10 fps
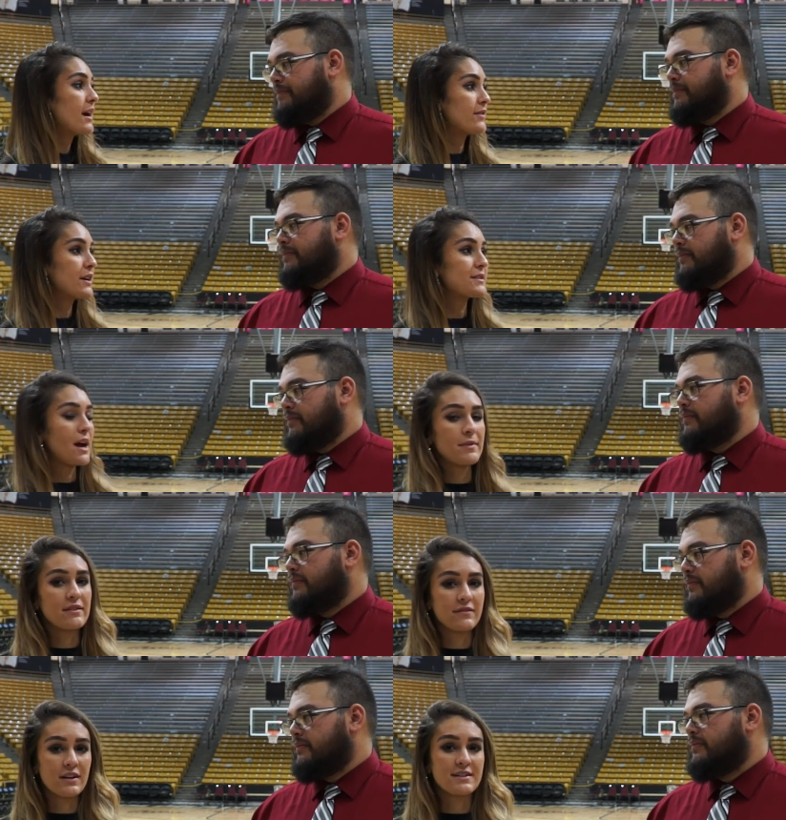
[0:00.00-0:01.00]
Speaker 1: a very
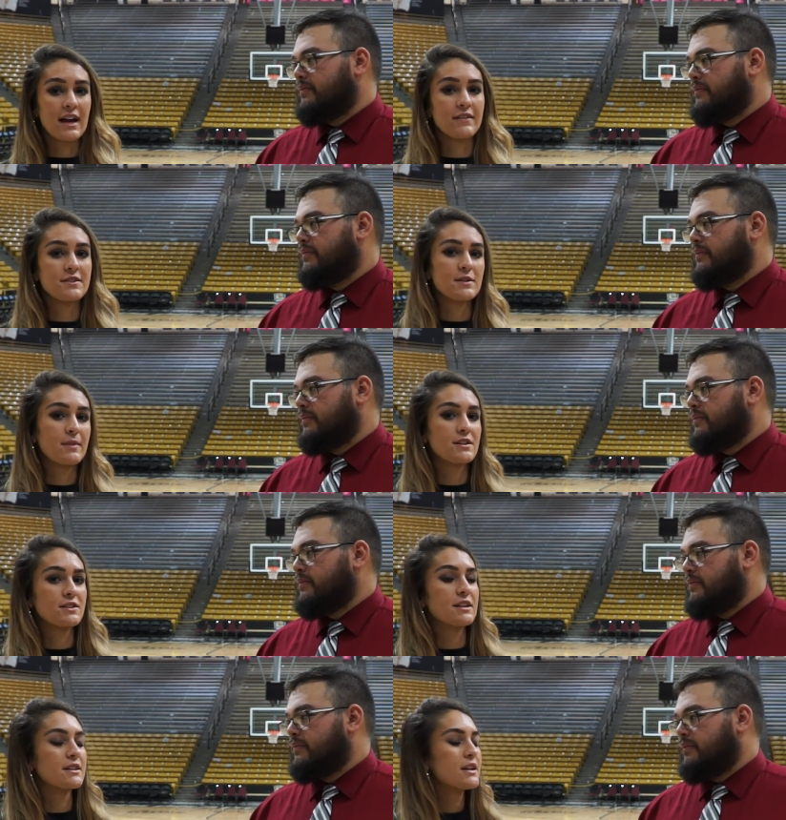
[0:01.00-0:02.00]
dominant first half, as you
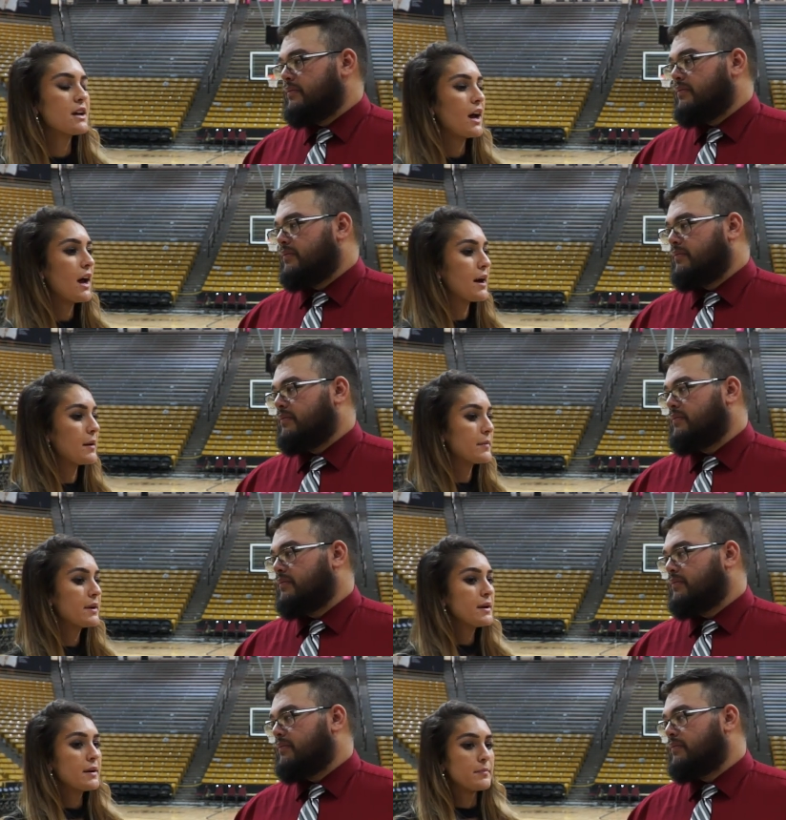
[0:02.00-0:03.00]
mentioned. Um,
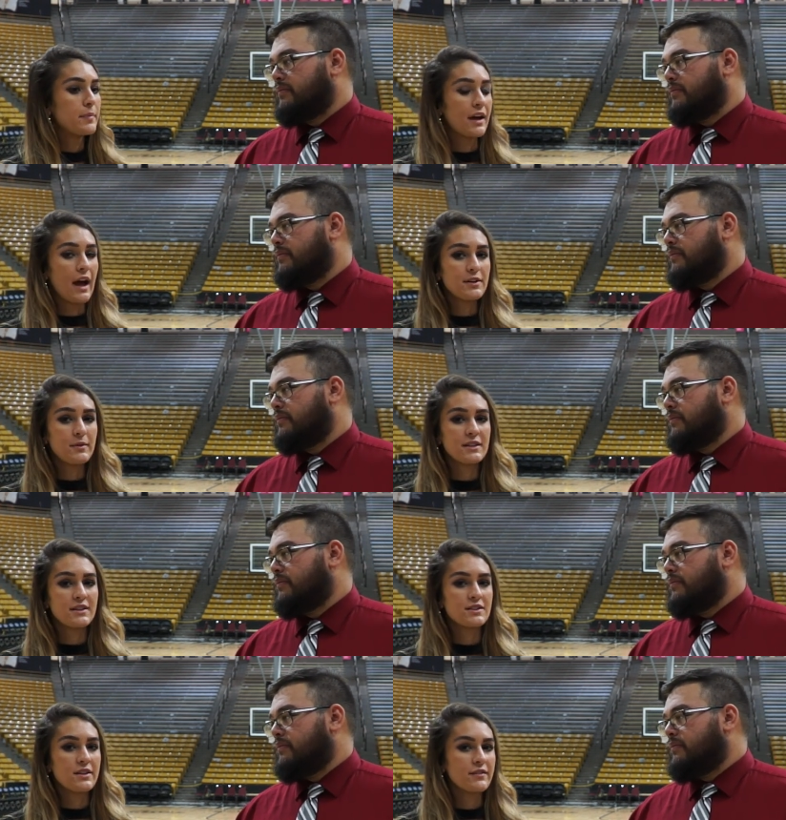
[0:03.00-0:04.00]
but I do want to
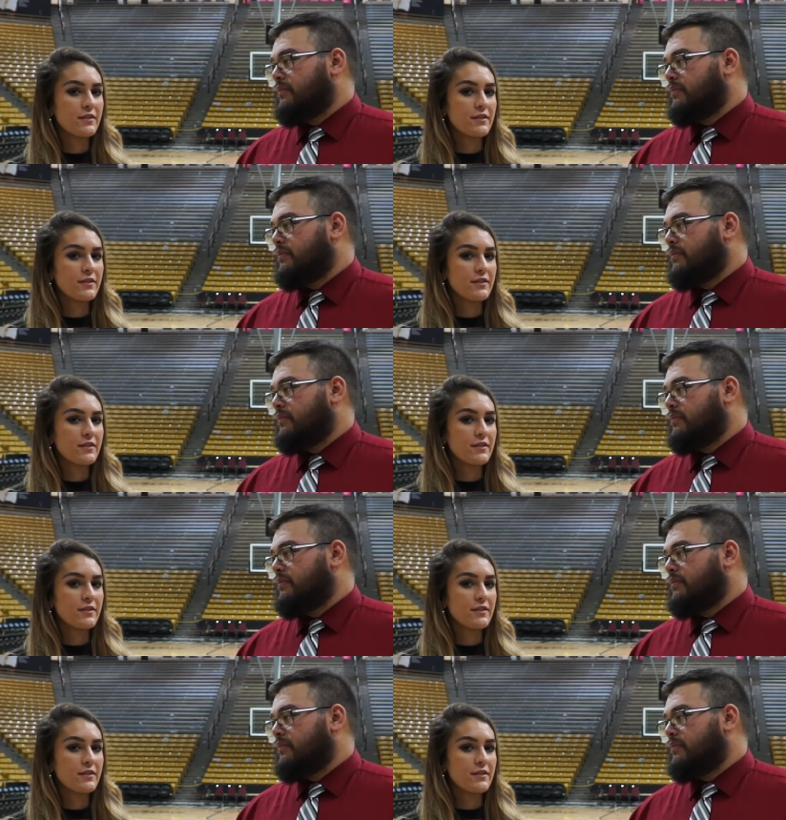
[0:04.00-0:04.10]
touch on the